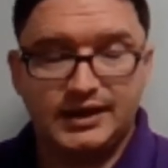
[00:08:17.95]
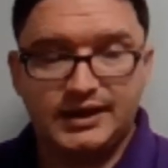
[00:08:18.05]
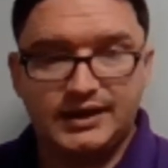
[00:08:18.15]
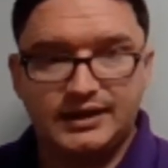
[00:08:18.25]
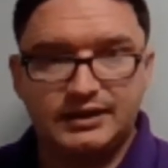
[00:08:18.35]

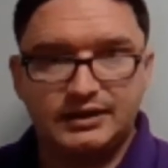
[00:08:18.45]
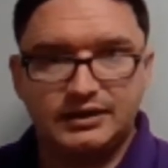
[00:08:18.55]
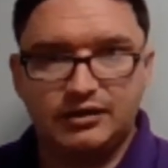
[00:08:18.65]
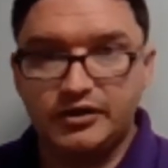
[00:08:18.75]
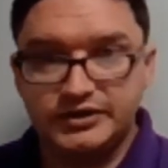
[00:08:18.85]

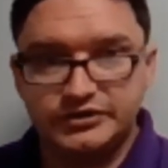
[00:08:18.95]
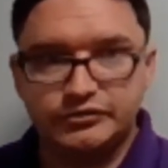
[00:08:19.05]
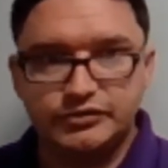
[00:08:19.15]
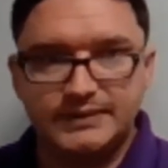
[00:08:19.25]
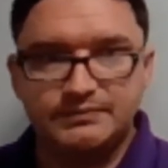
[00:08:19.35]
I need
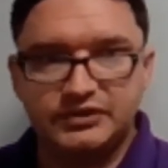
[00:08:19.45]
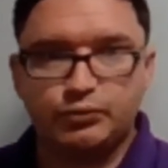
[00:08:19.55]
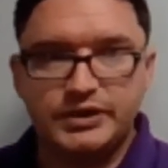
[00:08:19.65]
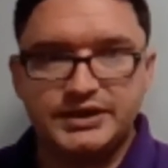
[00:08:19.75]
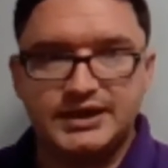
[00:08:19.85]
to do them
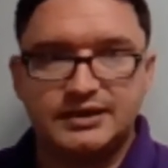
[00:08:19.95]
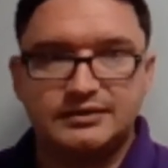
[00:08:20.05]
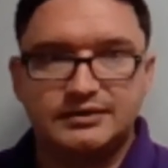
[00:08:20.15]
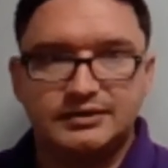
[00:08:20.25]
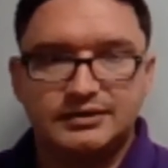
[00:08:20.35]
this
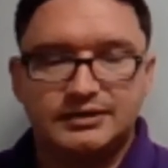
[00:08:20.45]
weekend